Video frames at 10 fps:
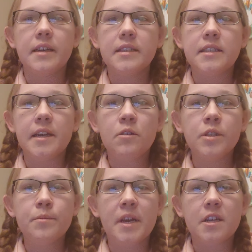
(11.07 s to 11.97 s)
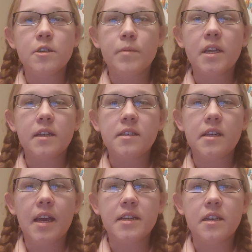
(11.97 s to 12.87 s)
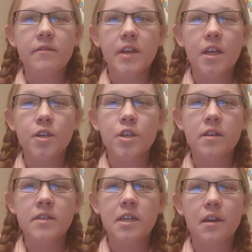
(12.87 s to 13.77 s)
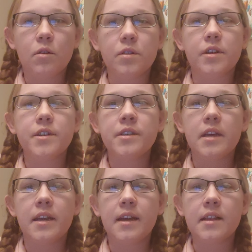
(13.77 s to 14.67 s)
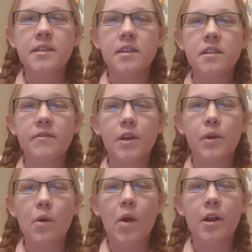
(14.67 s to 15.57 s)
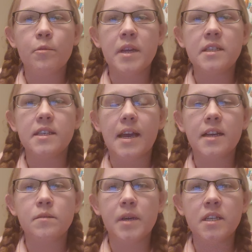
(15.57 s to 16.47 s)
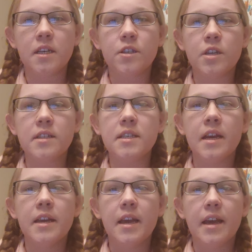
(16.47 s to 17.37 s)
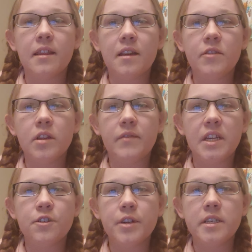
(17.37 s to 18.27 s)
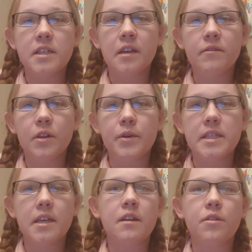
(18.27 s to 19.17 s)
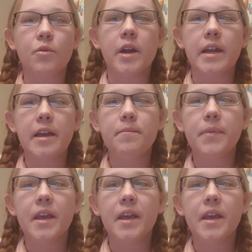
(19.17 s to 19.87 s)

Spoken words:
Stakeholder management is the identification of stakeholders, analysis of their requirements, expectations, and level of interest, influence, and authority.